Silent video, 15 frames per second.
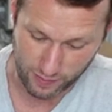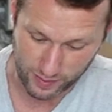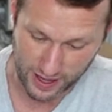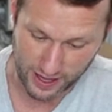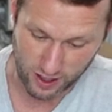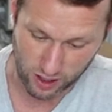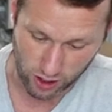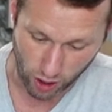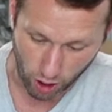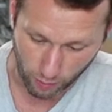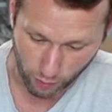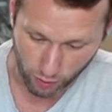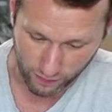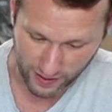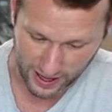I'm getting a lot
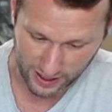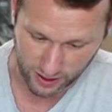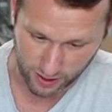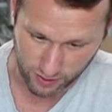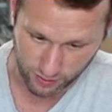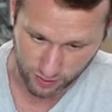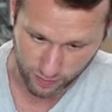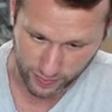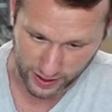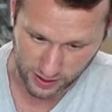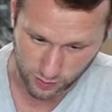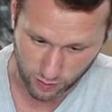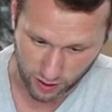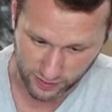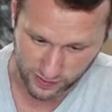more value compared
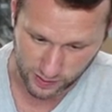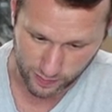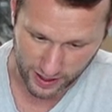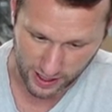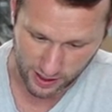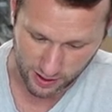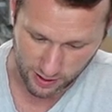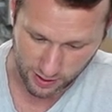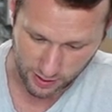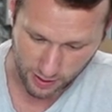to what I've spent.